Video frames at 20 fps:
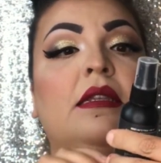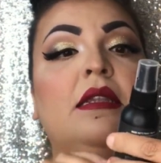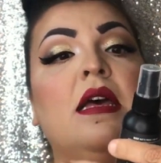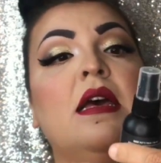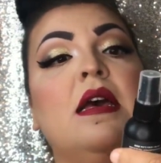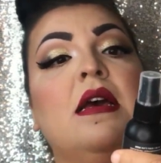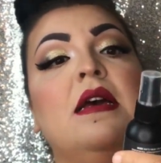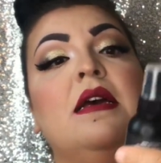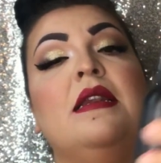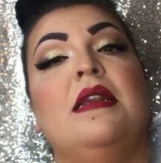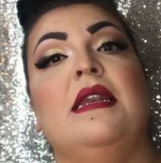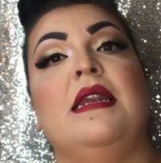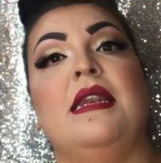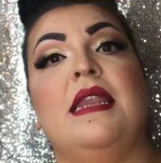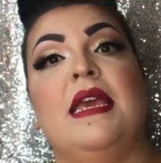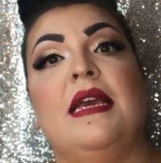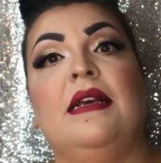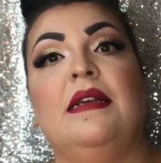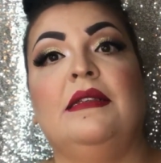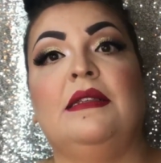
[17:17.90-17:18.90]
the
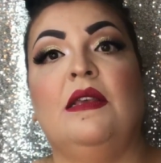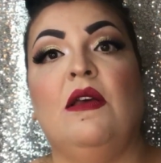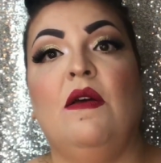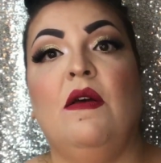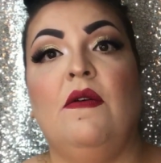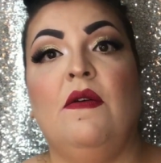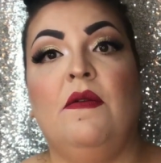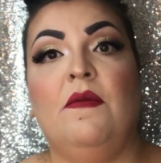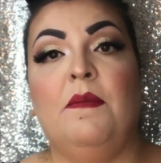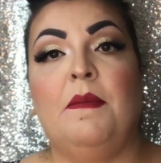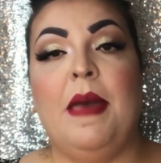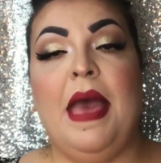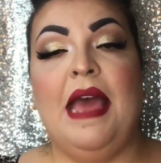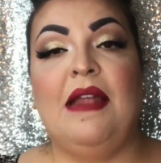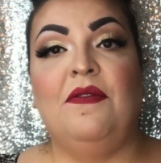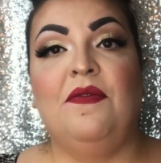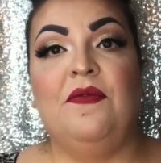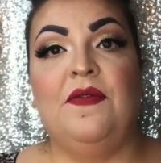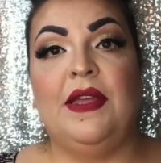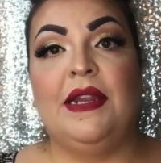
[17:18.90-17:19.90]
NYX
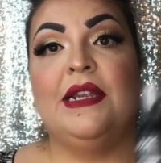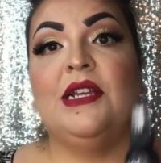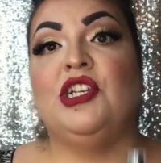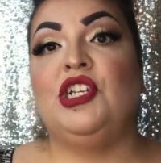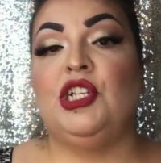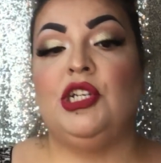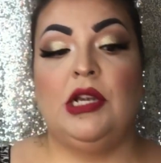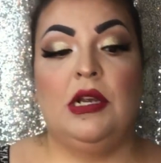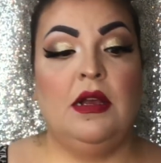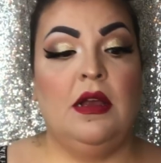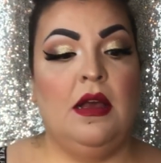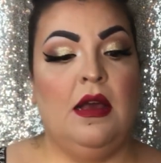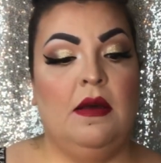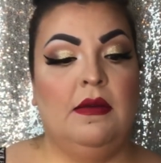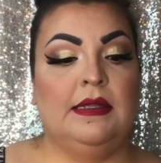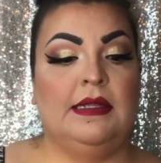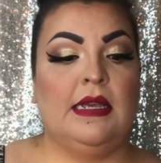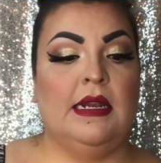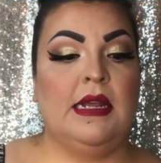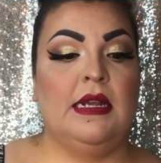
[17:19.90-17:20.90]
Matte Finish
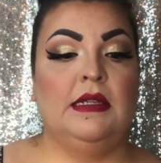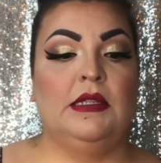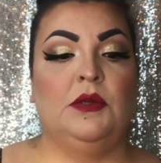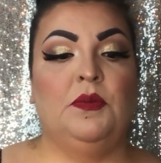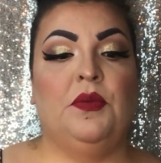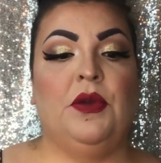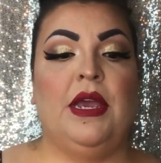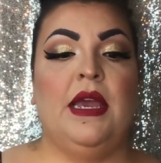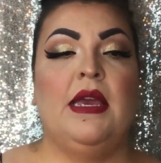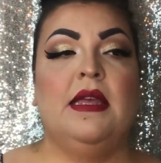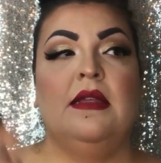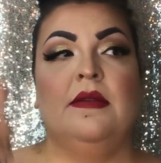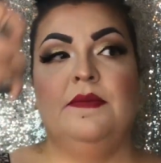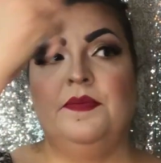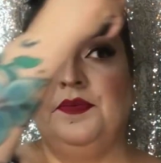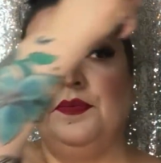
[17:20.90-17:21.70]
setting spray.